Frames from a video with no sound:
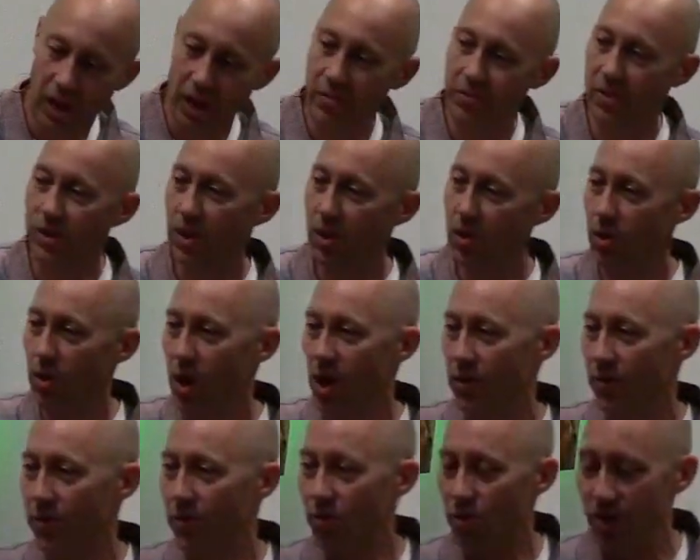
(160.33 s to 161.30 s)
in the
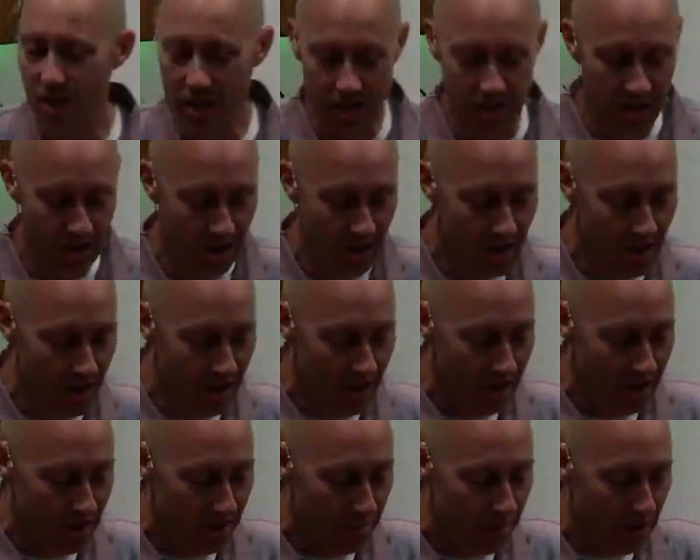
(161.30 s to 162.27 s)
cloth trade.
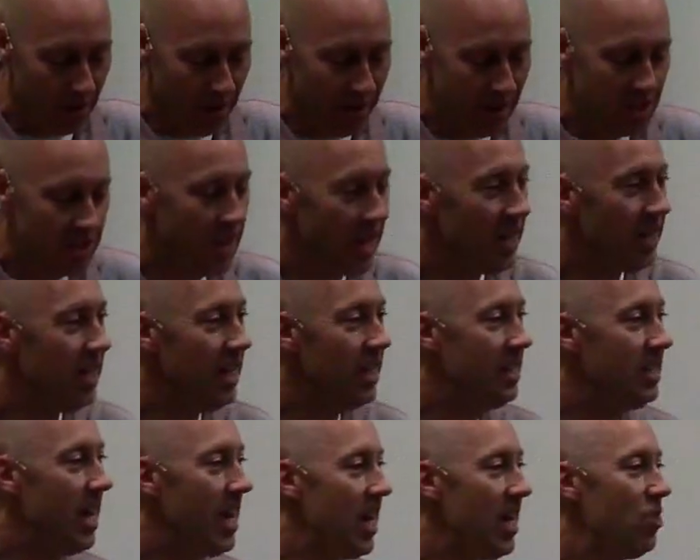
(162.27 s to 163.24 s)
But instead, he
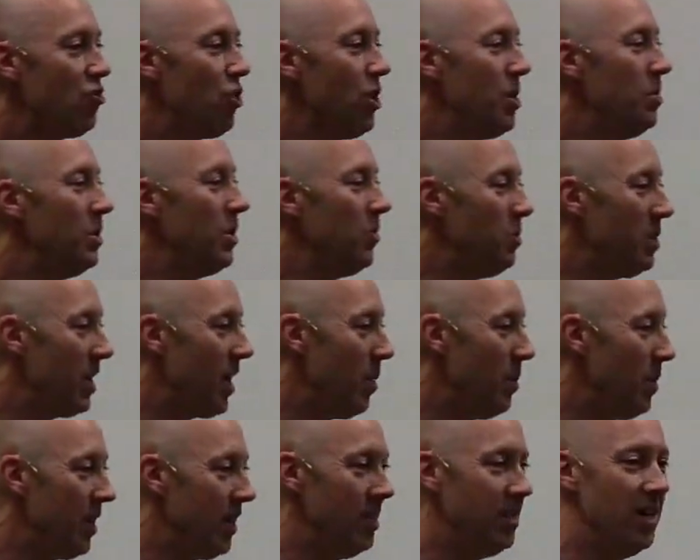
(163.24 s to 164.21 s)
daydreamed of
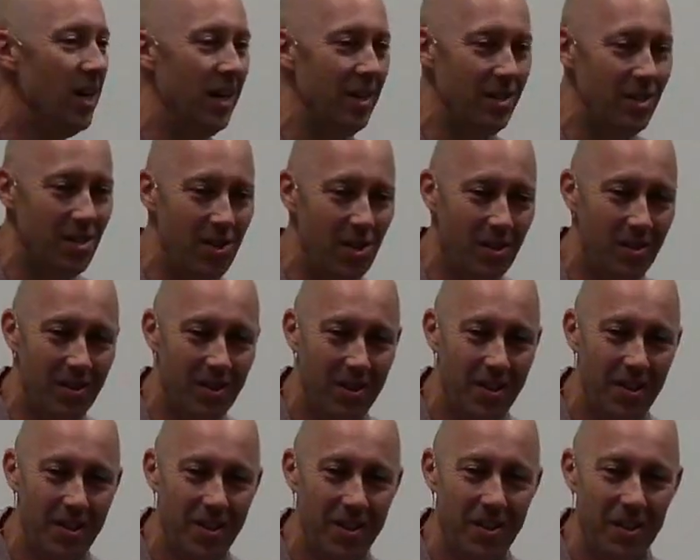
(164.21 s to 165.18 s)
becoming a knight.
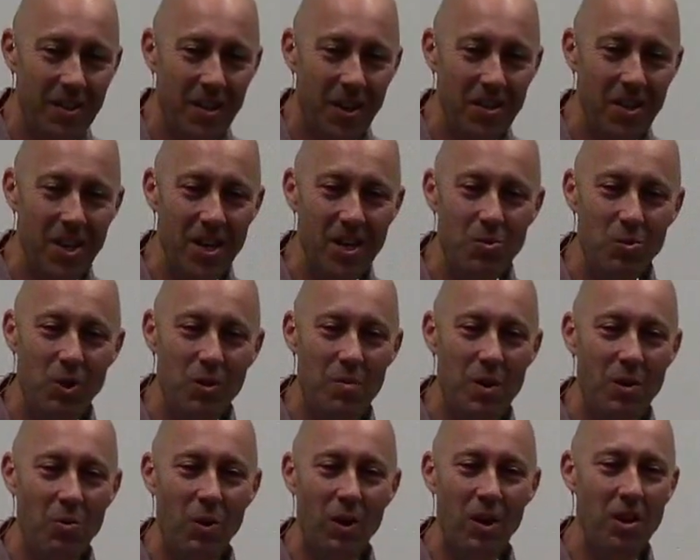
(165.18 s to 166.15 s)
A knight would have been
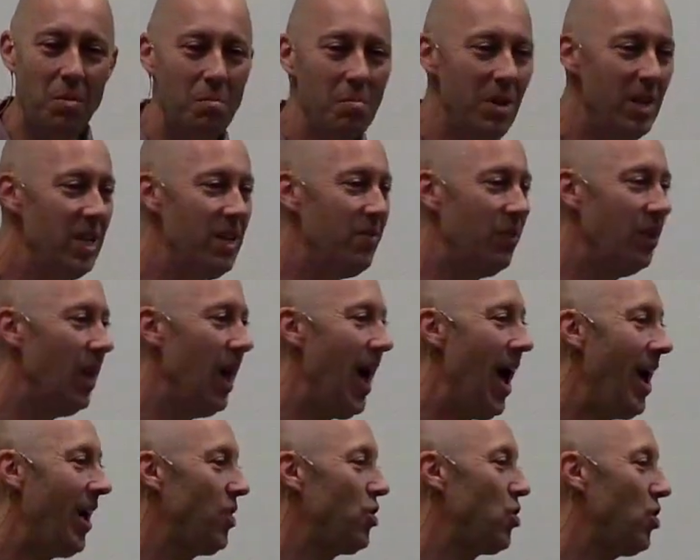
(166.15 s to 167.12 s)
one of the medieval
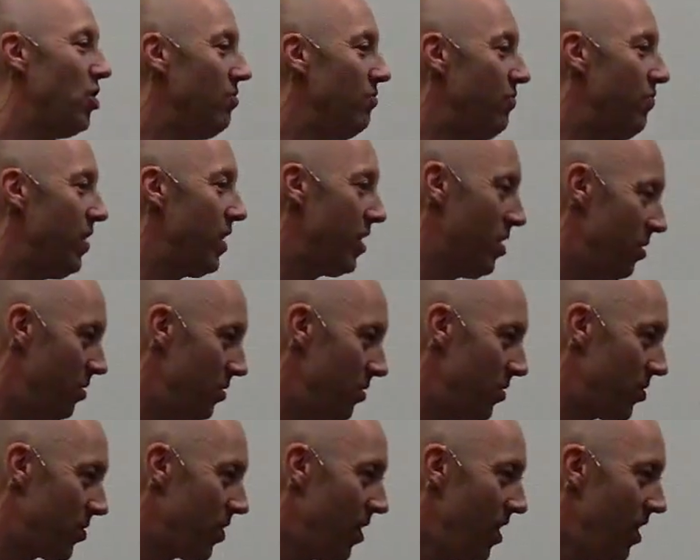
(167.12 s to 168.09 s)
action
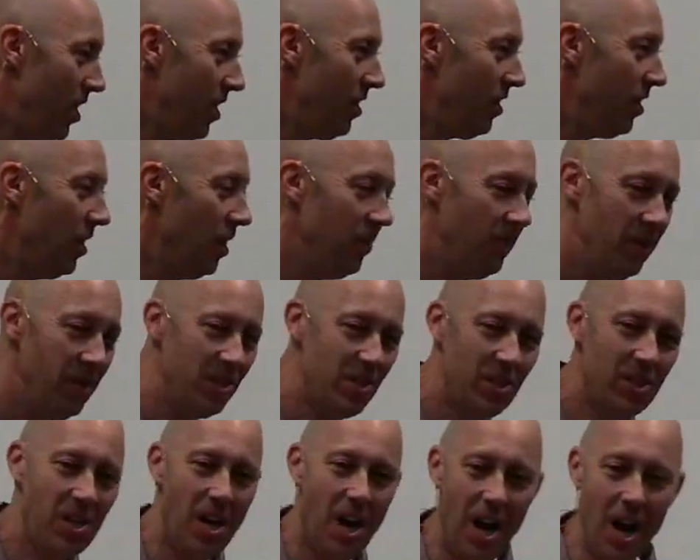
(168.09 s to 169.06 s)
figures of his
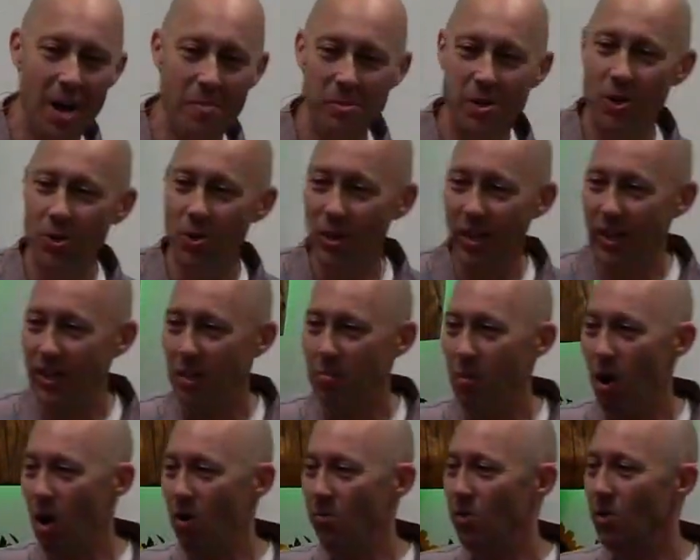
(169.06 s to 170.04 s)
time, you know, like the
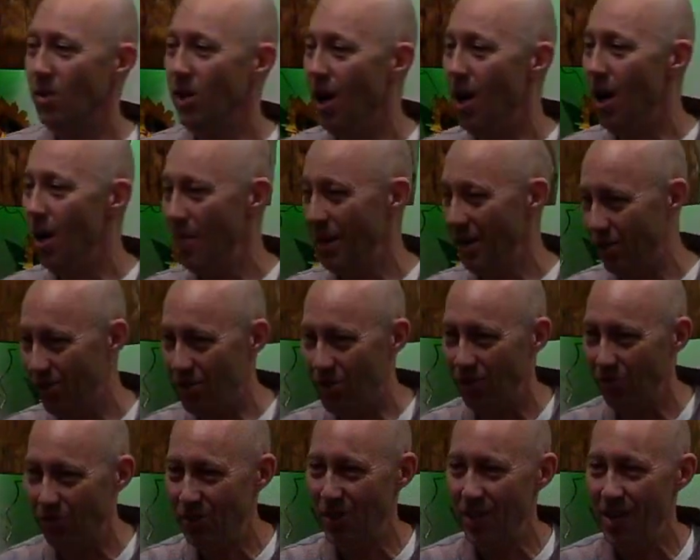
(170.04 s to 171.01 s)
Marvel comics of
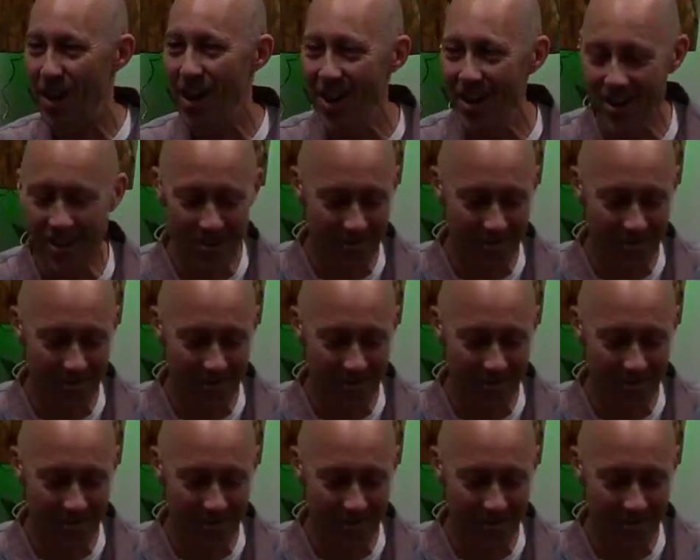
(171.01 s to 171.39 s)
today.